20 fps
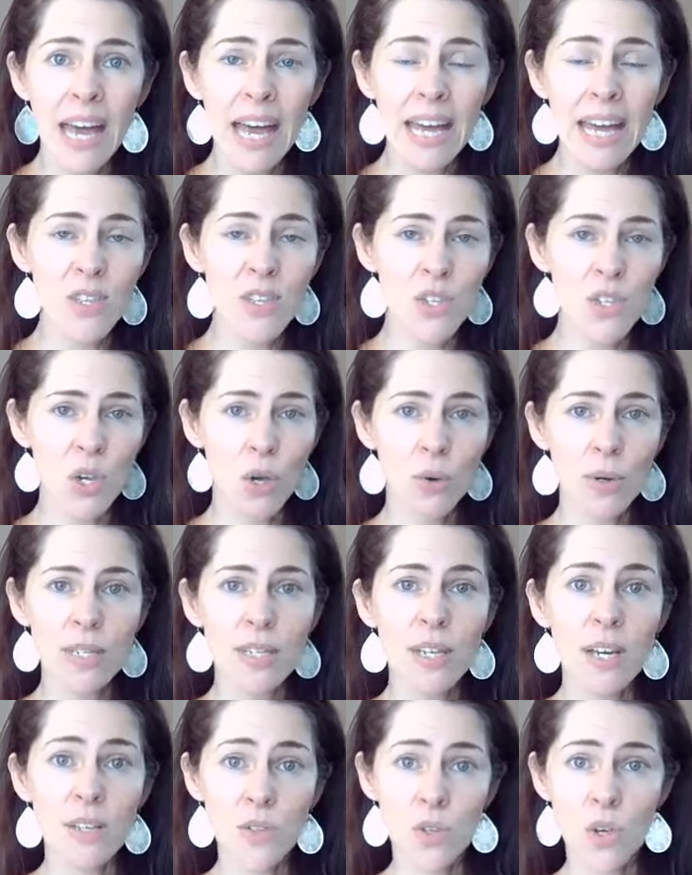And so it
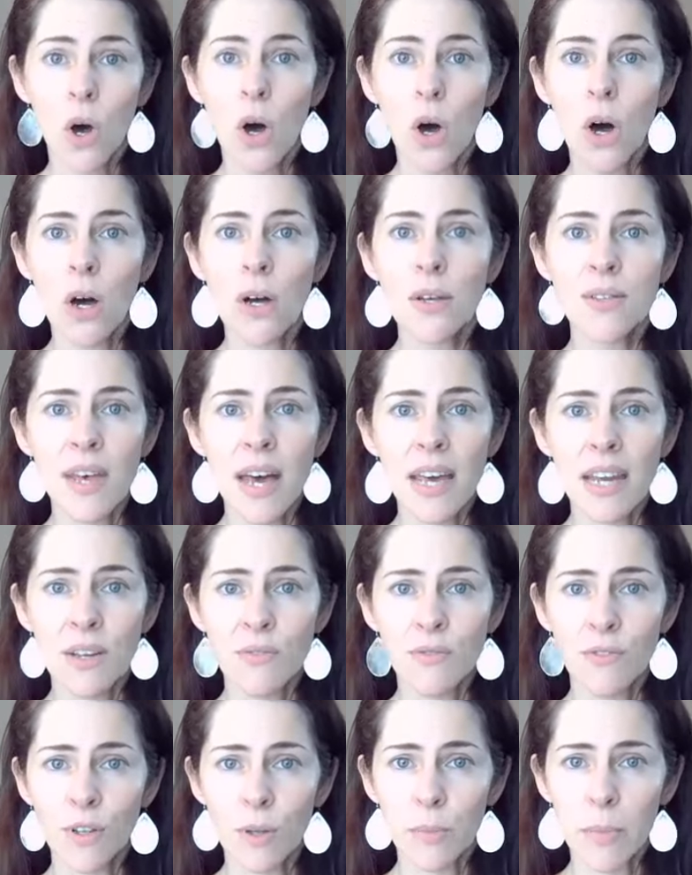does cause that
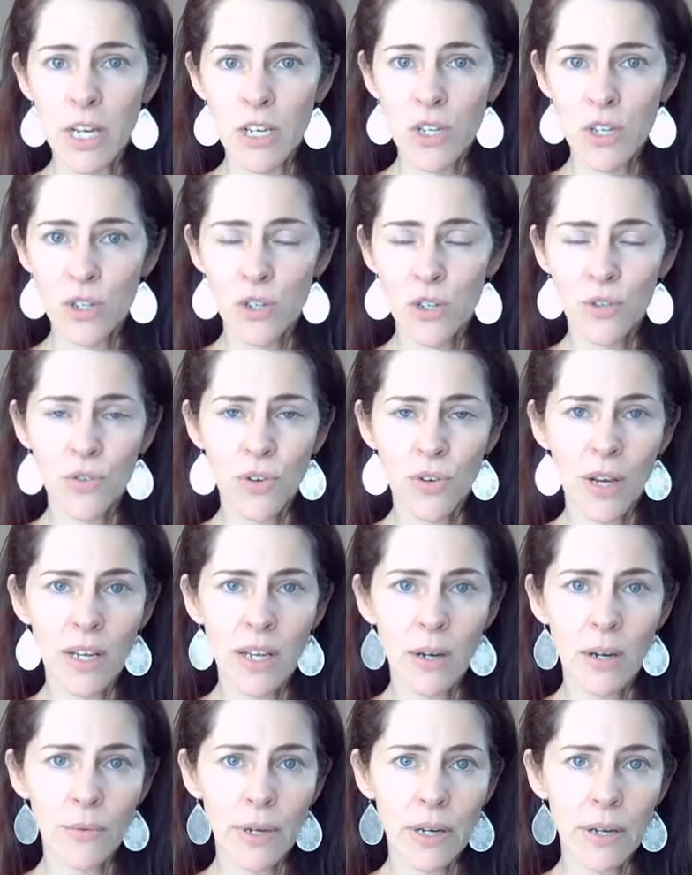inflammation to try to
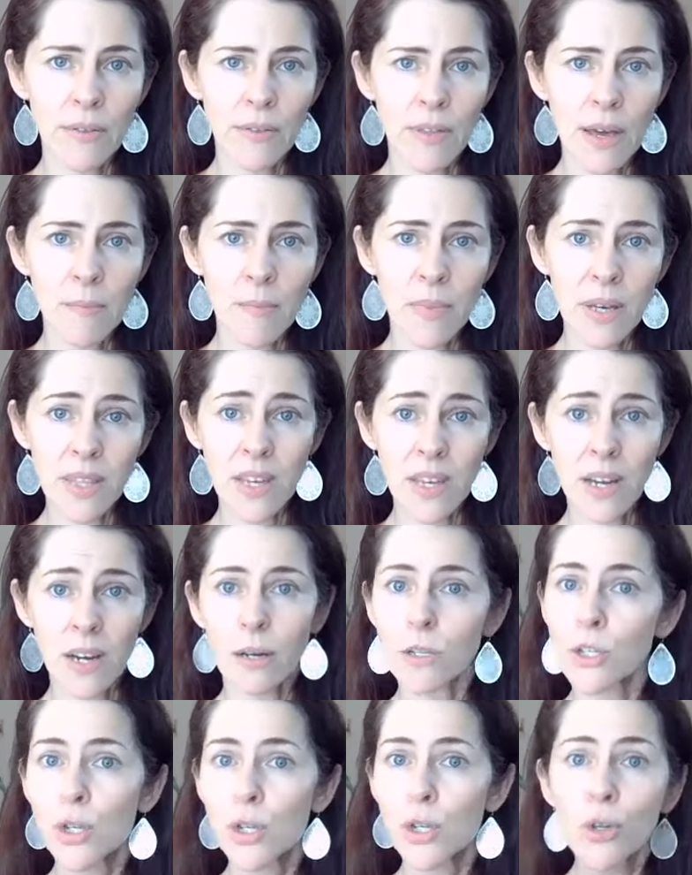get rid of them, but there are
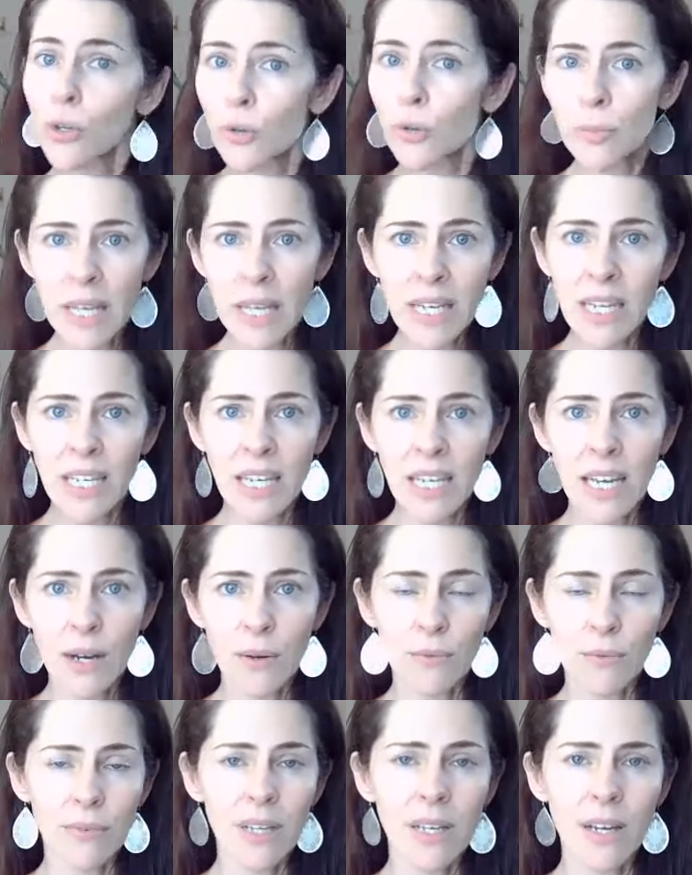too many to
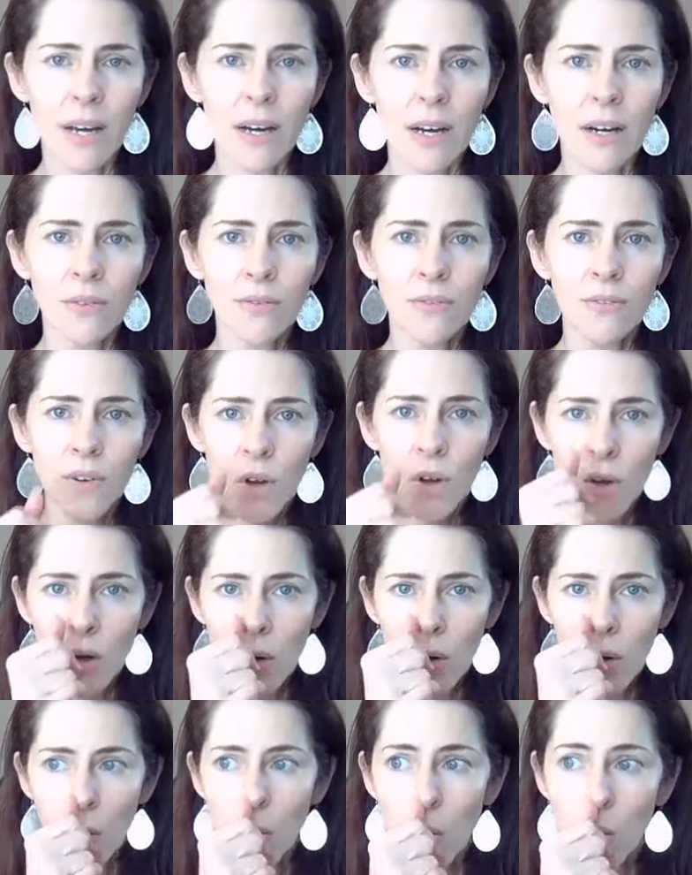get rid of,
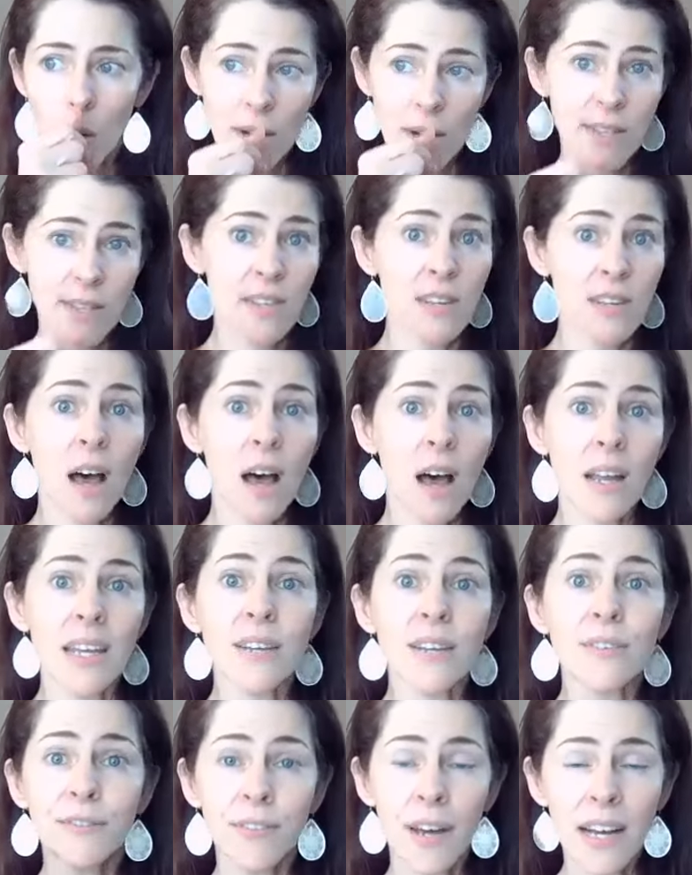or it's not
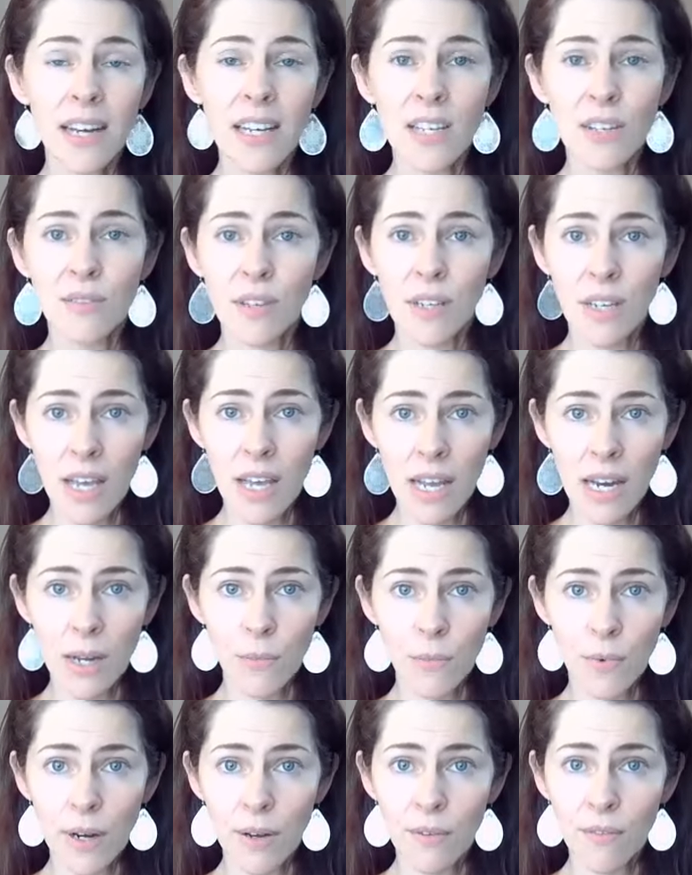effective in
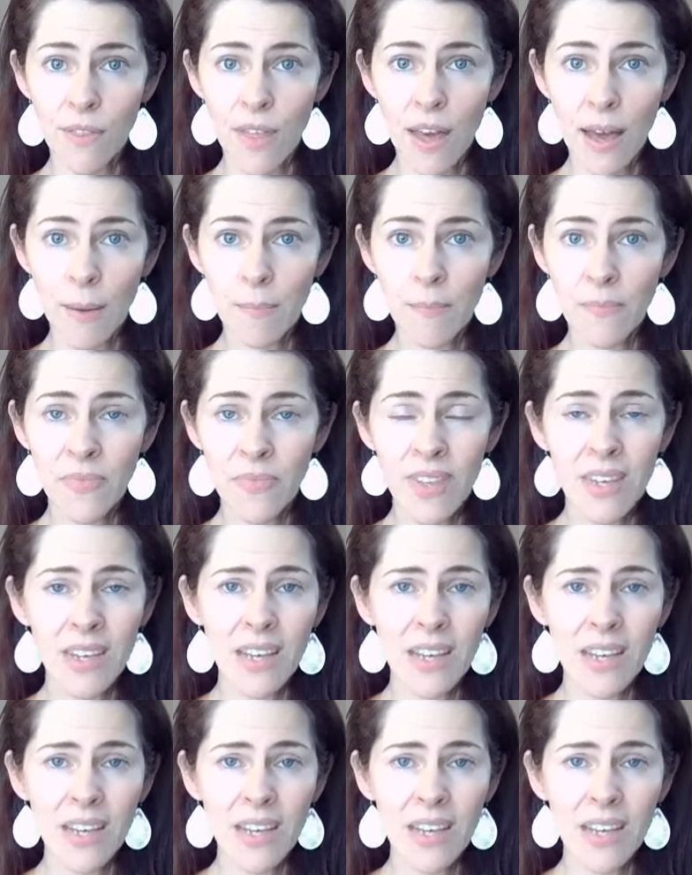getting rid of them.